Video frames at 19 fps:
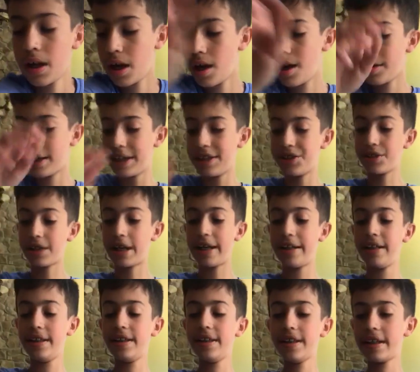Okay, so I
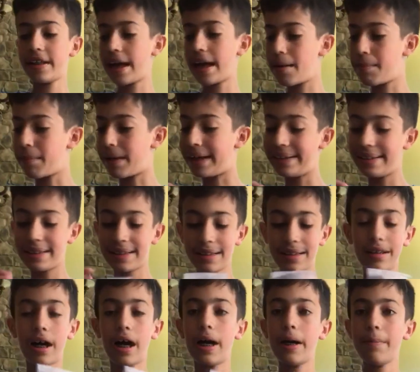need to get my
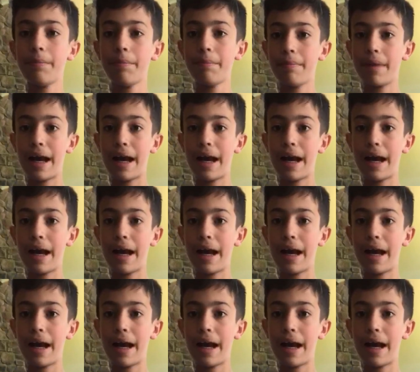slime